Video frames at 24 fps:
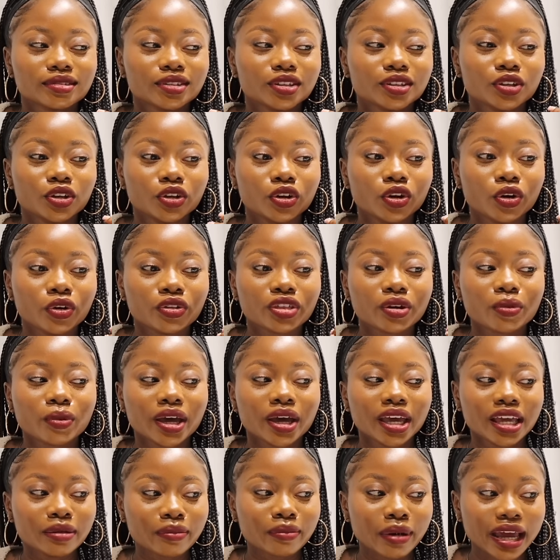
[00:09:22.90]
you know, they were
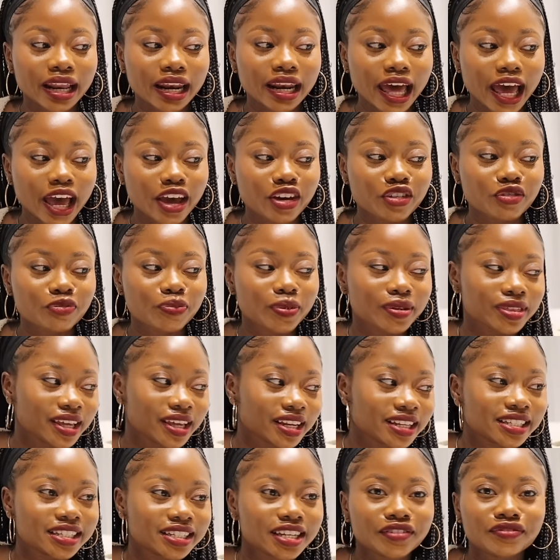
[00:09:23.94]
in my life, but
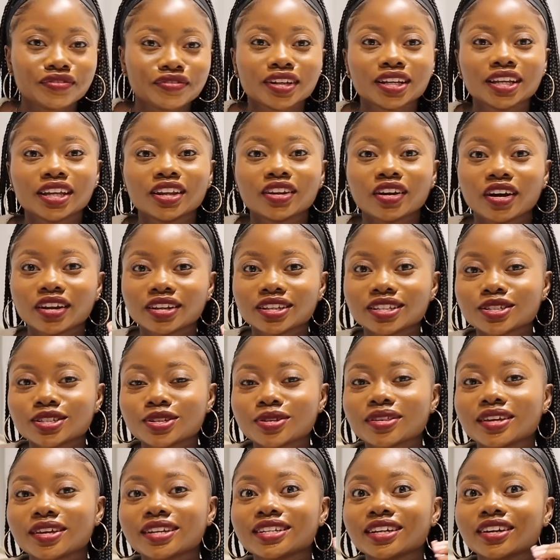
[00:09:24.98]
then definitely not to
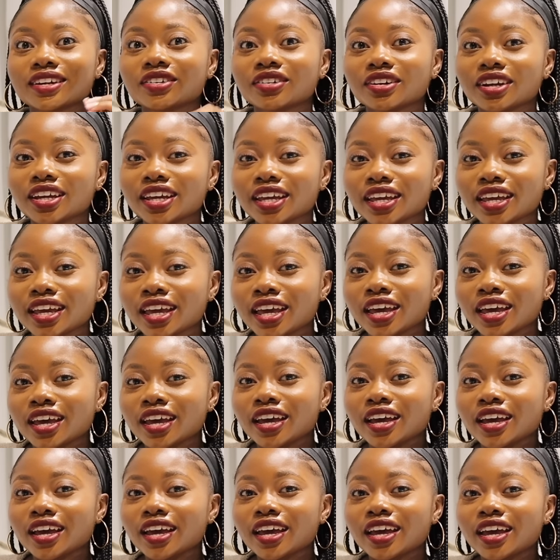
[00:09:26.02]
the degree
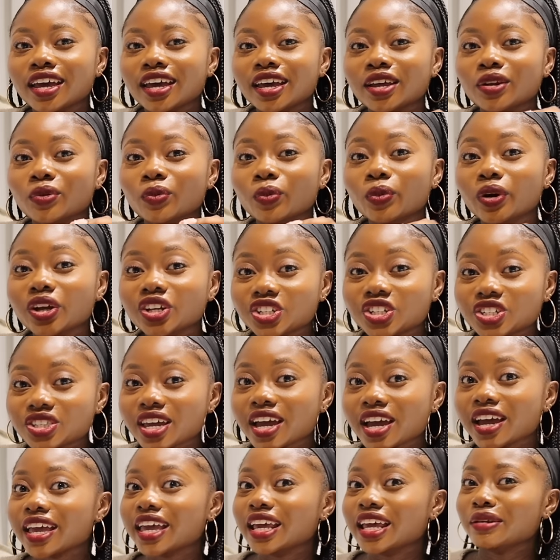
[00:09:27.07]
in which
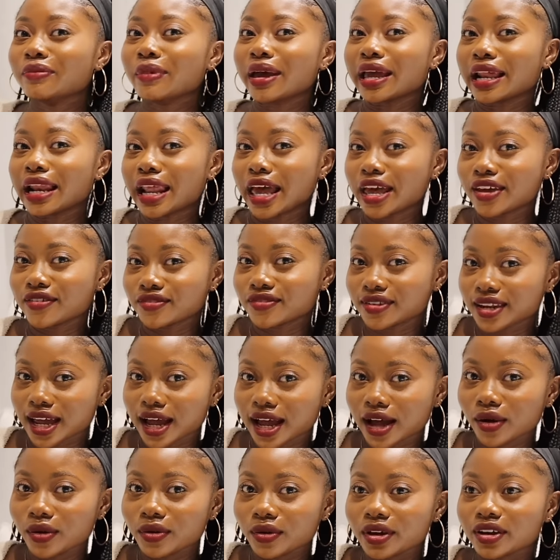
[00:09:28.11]
they're in my life
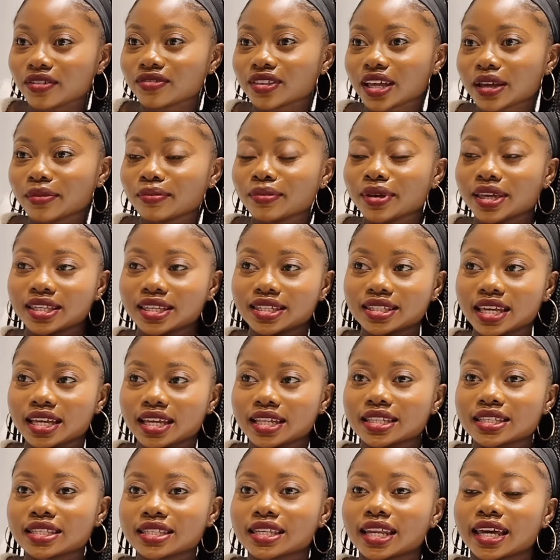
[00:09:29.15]
now, if that makes
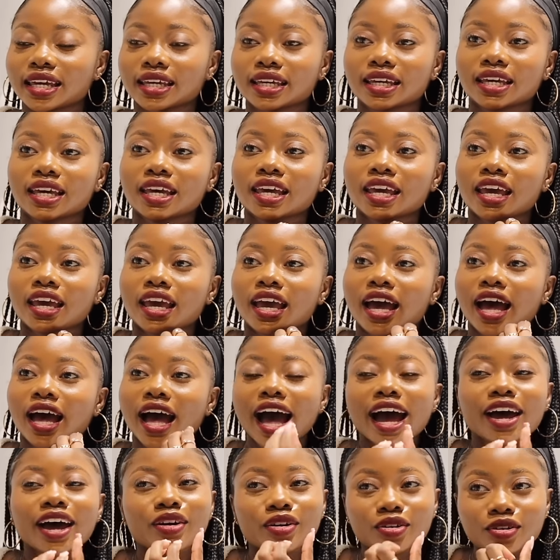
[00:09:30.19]
sense. Like,
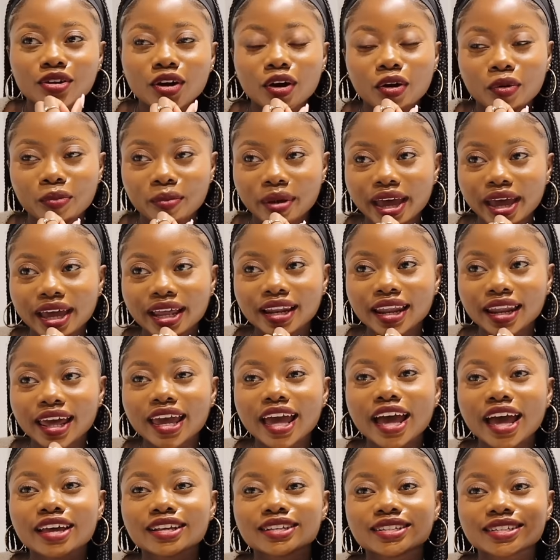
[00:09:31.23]
I don't know, man, like
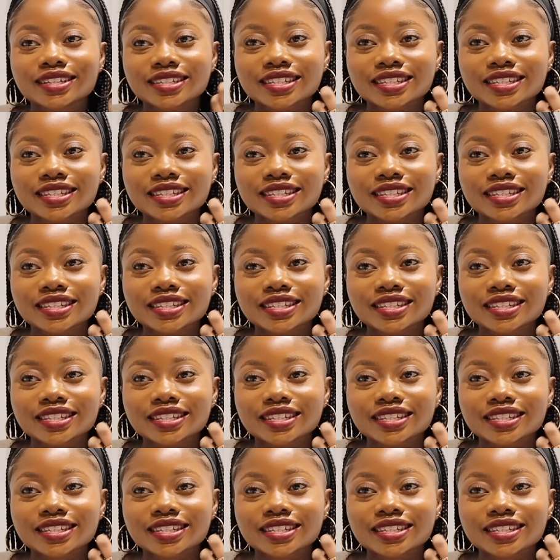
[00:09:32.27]
I